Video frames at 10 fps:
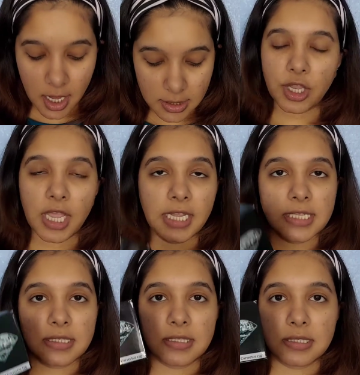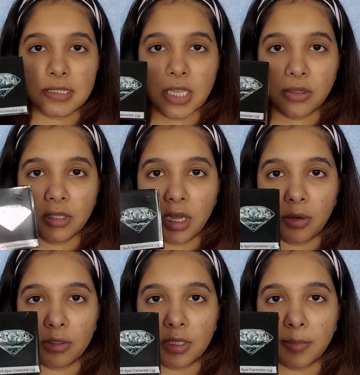So yeah guys, this is how the
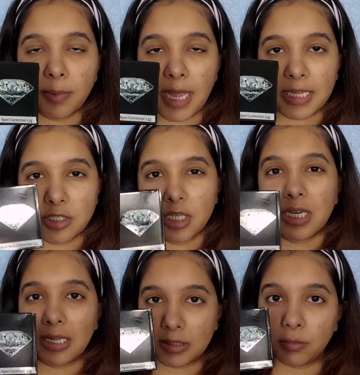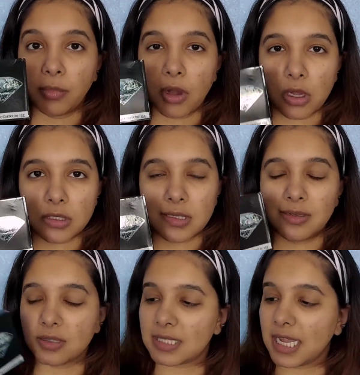outer packaging, like the box,
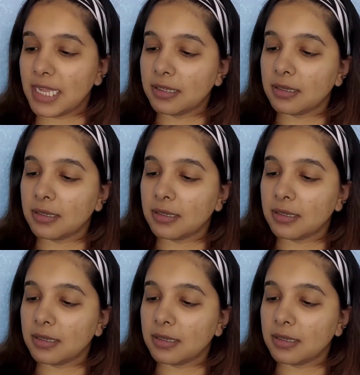looks like.